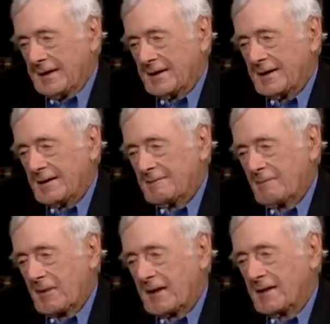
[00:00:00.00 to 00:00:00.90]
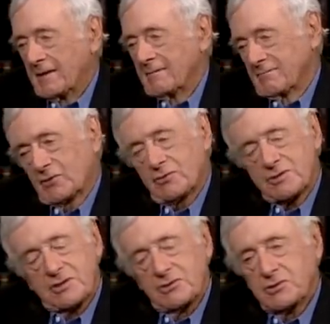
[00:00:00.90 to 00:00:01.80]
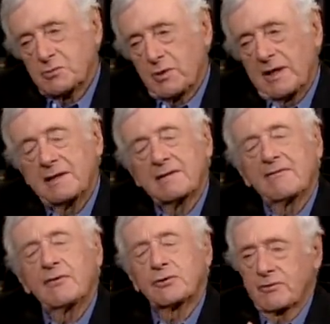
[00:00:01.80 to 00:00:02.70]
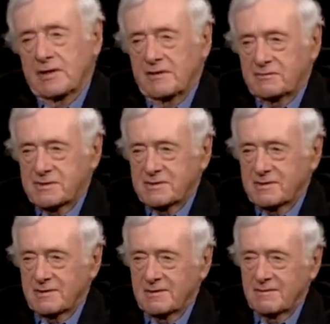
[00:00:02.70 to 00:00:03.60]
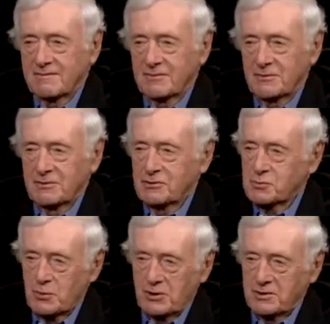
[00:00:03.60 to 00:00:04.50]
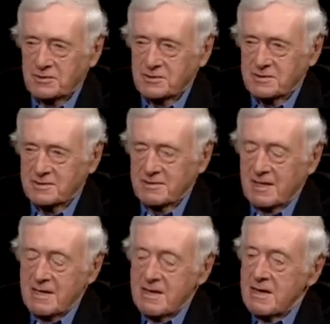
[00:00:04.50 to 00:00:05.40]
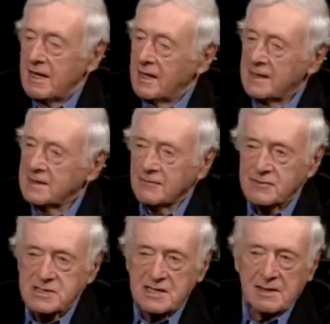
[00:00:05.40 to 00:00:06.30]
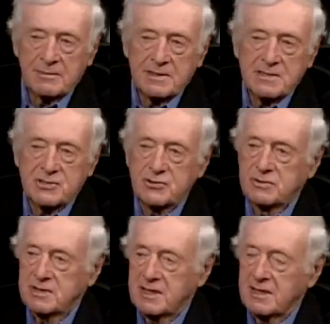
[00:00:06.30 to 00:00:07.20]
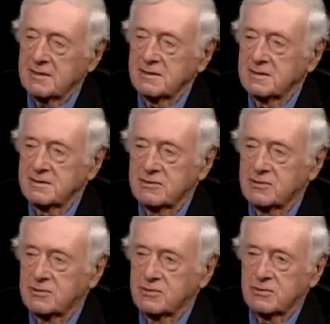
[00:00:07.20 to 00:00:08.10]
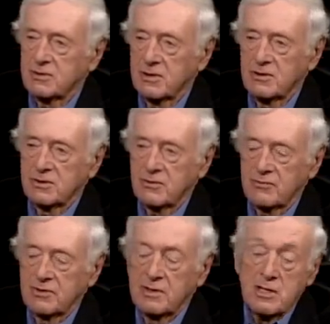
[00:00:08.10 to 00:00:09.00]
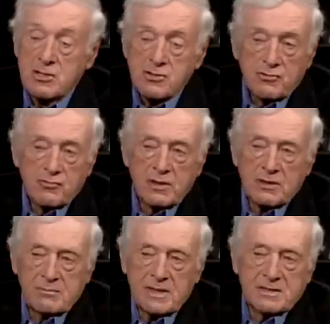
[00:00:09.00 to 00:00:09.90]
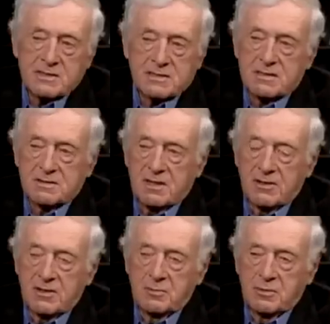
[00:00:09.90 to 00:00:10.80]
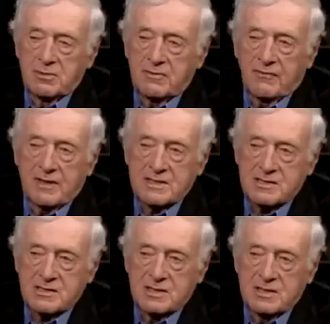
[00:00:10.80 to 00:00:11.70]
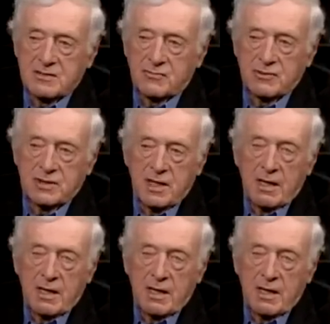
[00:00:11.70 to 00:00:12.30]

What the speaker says: And of course, the photographs of the News Brothers and of the celebrities you encountered during a long career really makes the book a fascinating read.